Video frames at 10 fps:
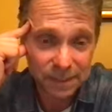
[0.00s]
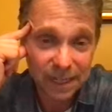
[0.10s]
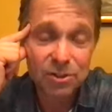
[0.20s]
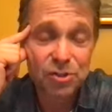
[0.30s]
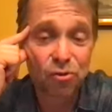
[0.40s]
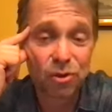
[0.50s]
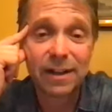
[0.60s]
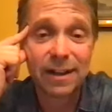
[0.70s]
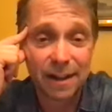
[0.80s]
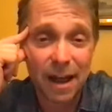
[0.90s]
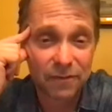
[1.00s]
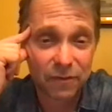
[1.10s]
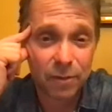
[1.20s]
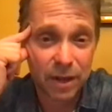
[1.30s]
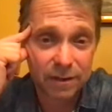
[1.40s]
It was really a lot
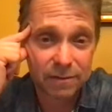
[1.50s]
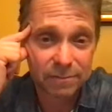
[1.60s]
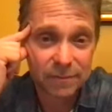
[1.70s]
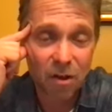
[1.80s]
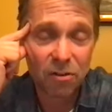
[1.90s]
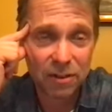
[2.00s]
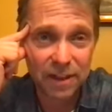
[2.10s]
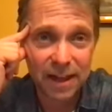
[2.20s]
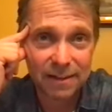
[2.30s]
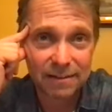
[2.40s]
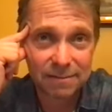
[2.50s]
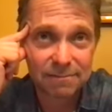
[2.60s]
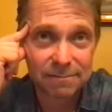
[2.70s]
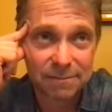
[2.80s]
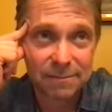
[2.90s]
for me. All of that,
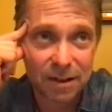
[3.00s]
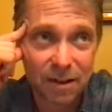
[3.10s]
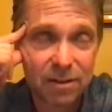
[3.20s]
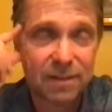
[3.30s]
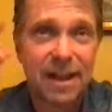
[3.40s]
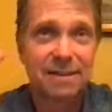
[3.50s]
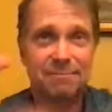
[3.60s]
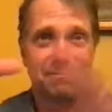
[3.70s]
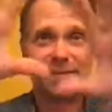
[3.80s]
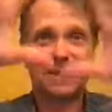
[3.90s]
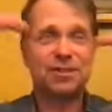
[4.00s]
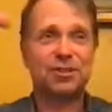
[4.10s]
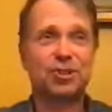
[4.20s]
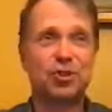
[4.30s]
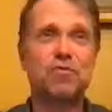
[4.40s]
it's
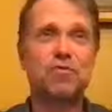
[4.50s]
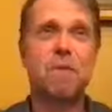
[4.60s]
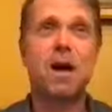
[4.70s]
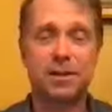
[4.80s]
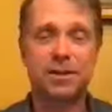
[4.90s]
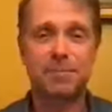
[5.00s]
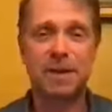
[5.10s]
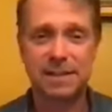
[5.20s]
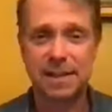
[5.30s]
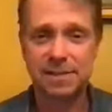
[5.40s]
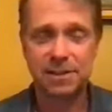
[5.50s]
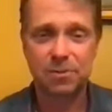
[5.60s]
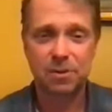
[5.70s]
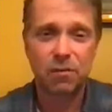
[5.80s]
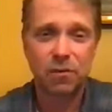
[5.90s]
just too much. My
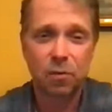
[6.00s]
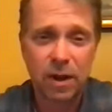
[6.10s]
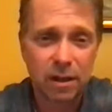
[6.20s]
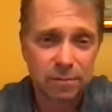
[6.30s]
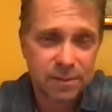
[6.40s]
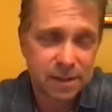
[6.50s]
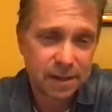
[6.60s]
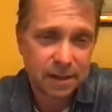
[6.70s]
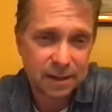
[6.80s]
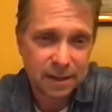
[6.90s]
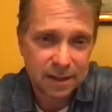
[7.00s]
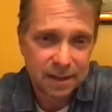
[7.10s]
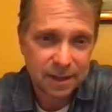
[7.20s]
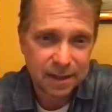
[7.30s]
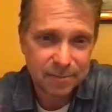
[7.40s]
senses were overwhelmed.
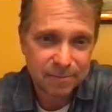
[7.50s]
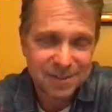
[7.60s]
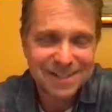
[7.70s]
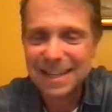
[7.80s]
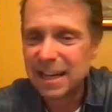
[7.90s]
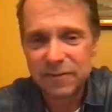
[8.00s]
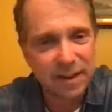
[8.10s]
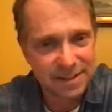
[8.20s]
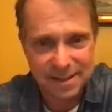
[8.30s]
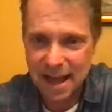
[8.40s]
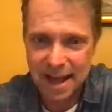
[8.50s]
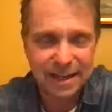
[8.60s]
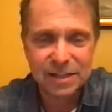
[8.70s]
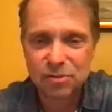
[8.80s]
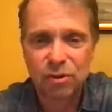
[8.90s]
Steve does that.
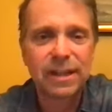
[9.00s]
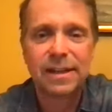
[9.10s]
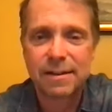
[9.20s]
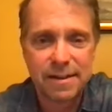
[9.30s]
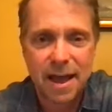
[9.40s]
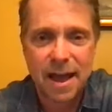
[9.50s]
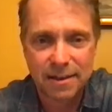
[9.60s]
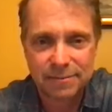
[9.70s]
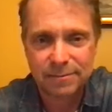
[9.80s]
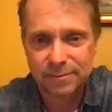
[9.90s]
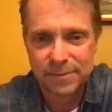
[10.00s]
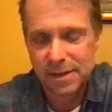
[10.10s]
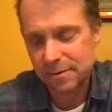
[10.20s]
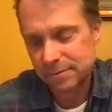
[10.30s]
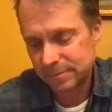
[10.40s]
He's really good at that.
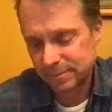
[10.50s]
So.